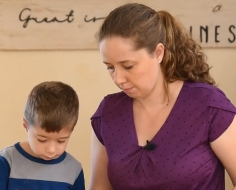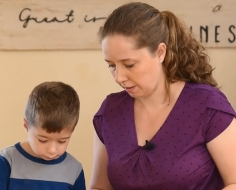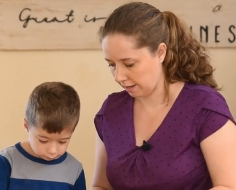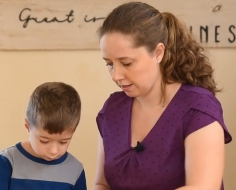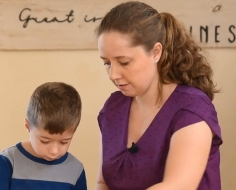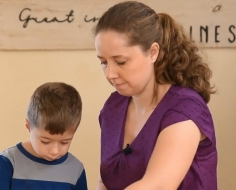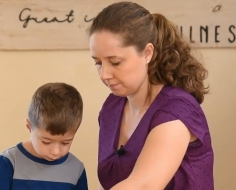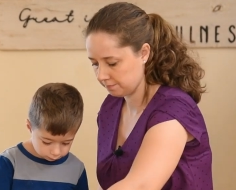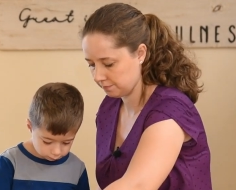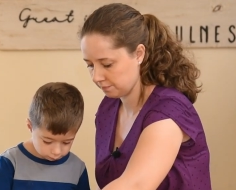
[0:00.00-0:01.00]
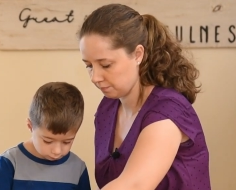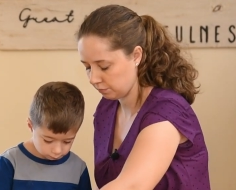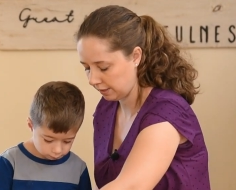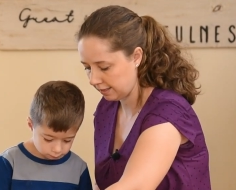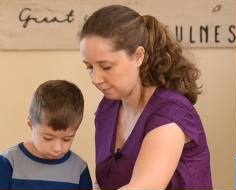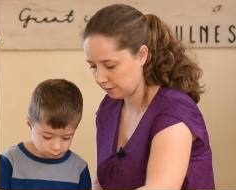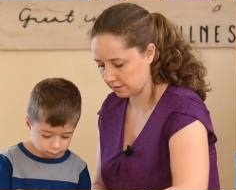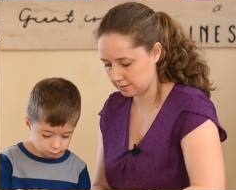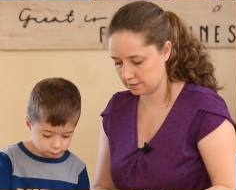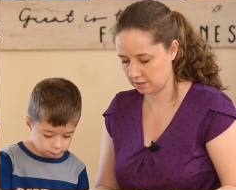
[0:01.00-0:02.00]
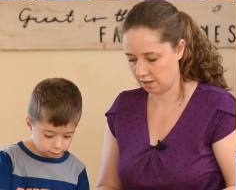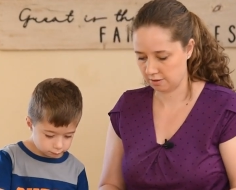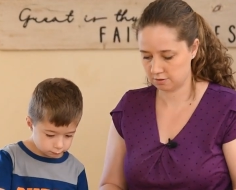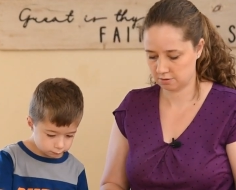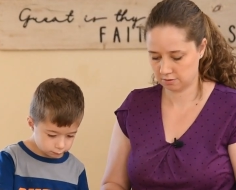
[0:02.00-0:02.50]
Speaker 1: pie plate because it's hot.